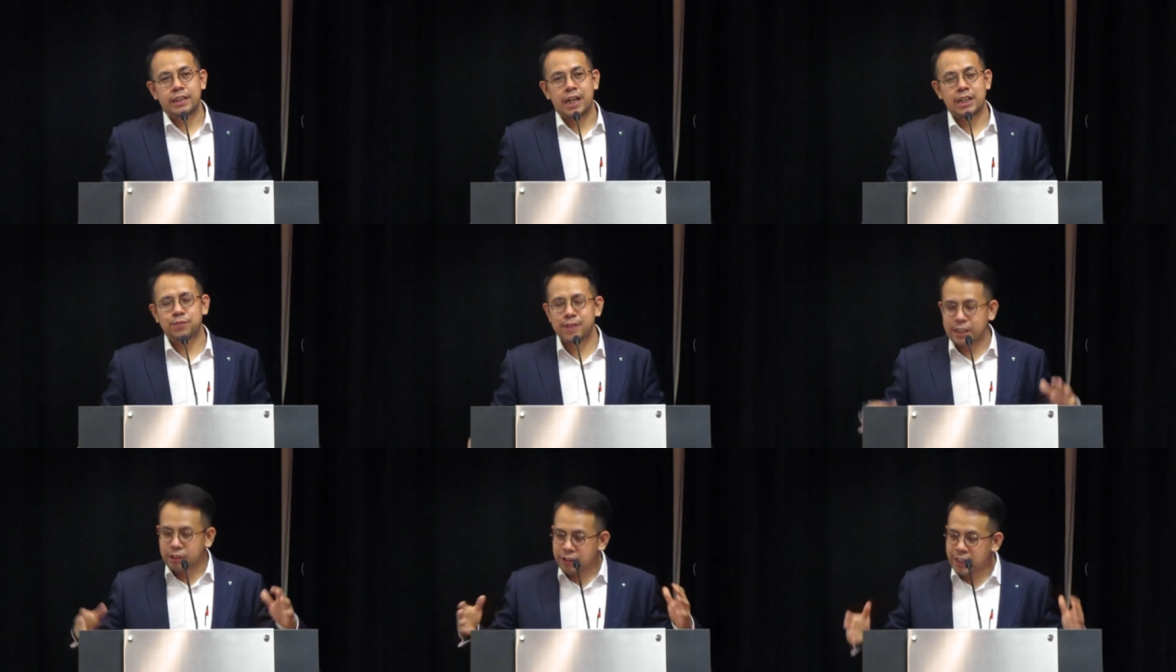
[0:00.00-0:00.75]
as we
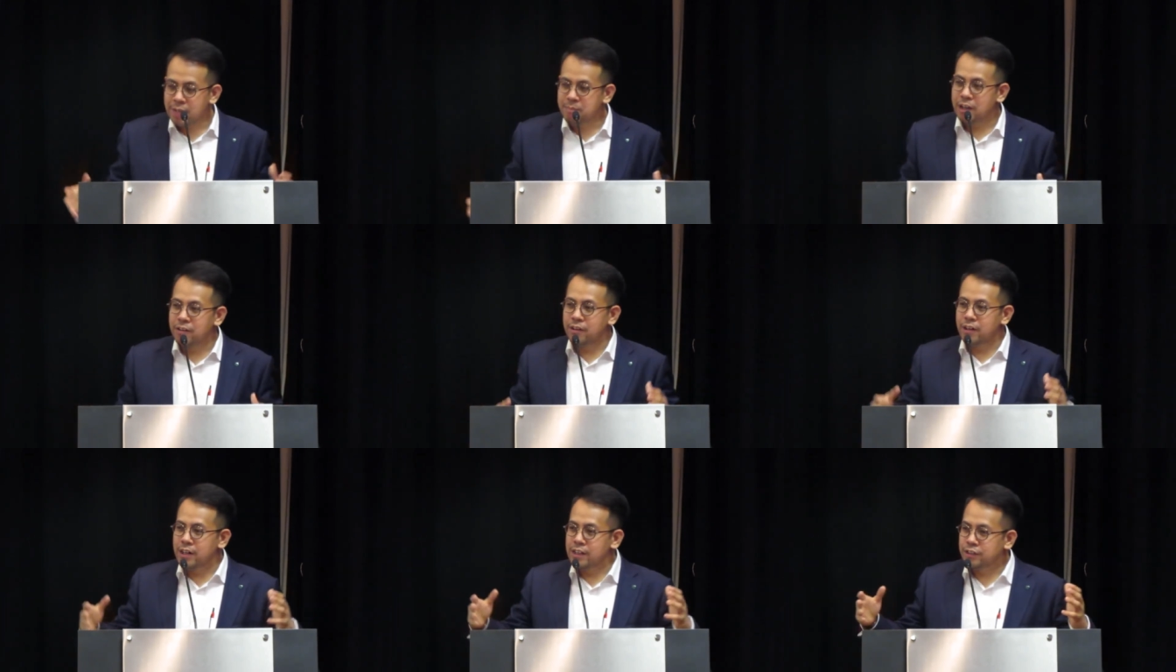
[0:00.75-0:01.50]
are talking
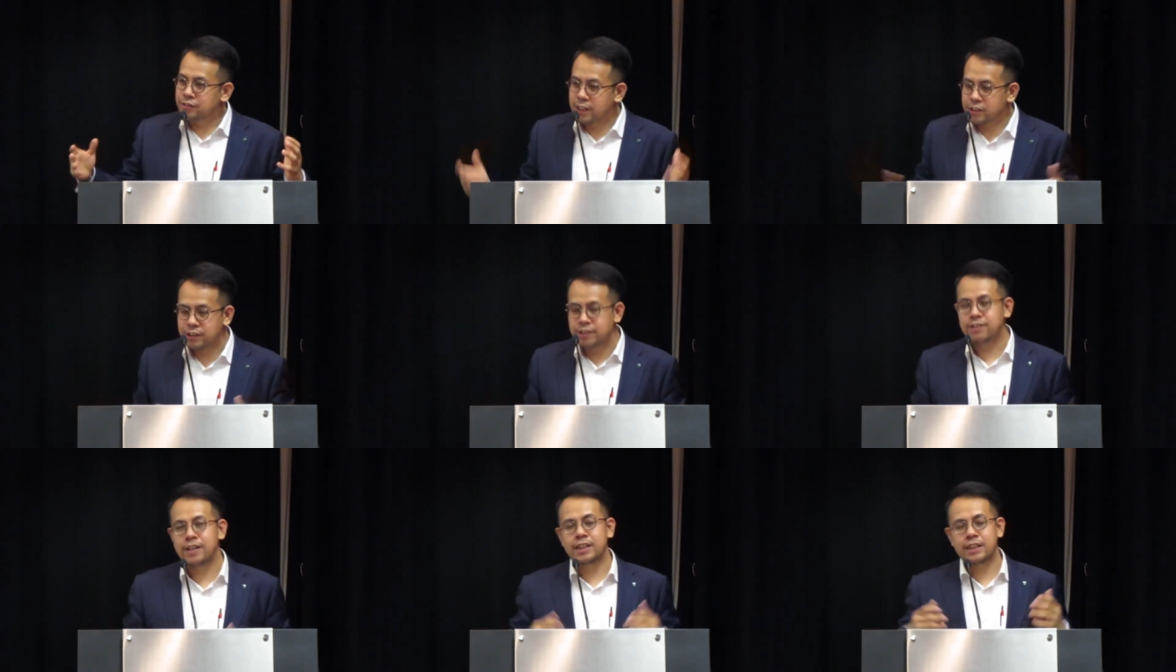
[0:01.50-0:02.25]
about
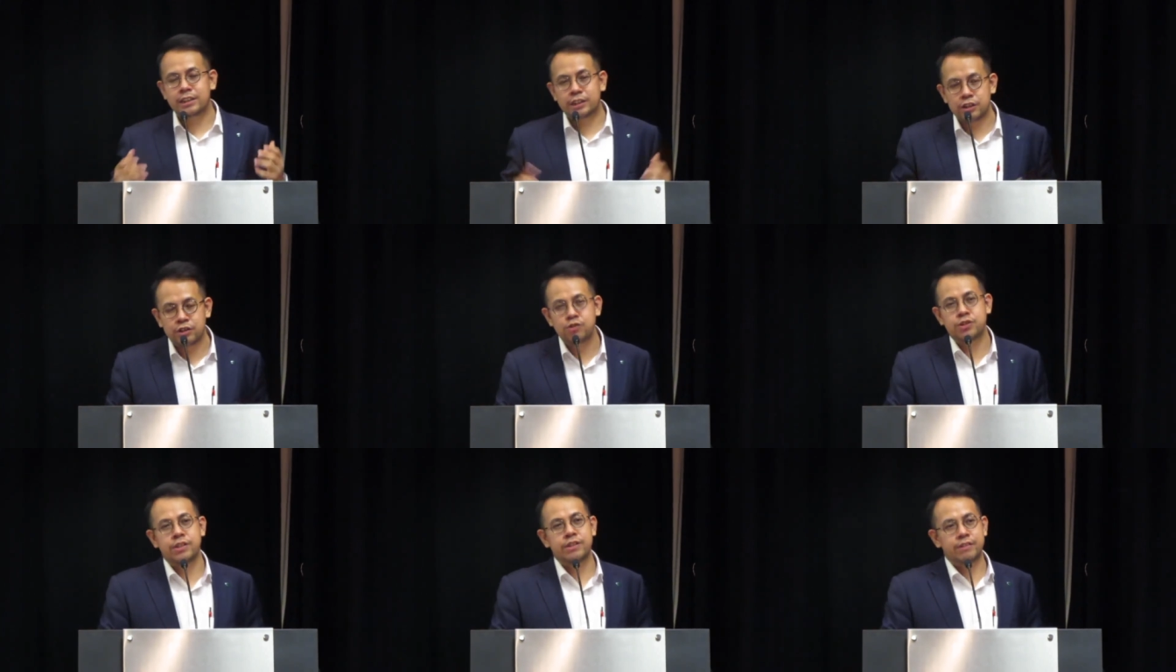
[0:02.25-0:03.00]
structural and
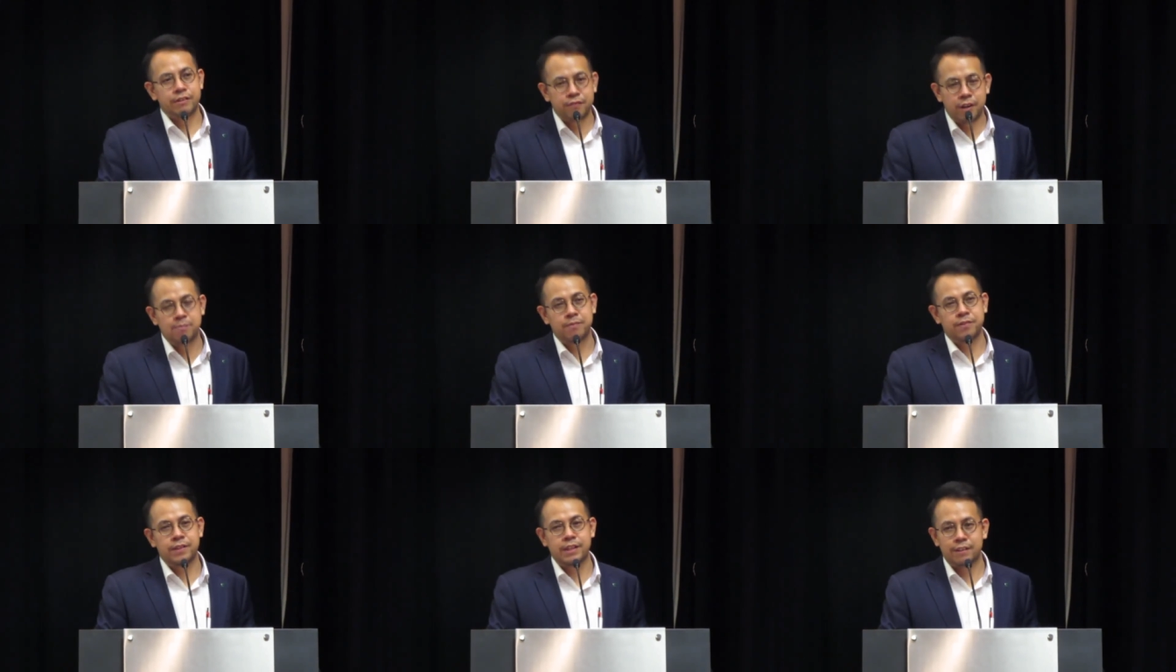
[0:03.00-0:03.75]
institutional
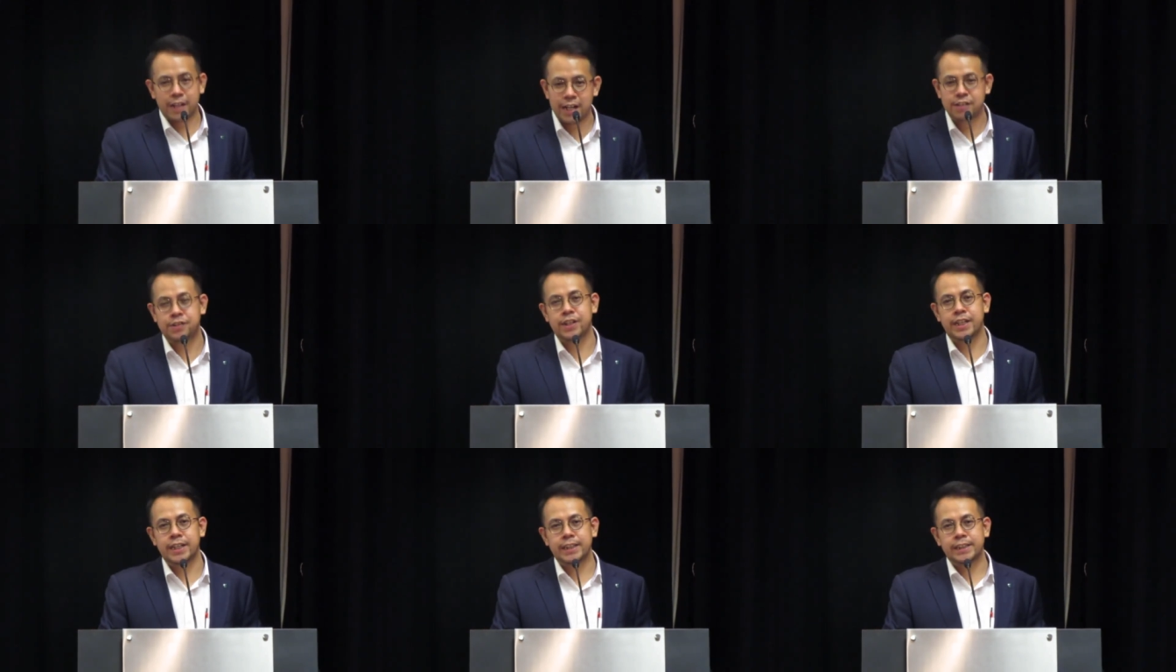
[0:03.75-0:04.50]
reforms in our country,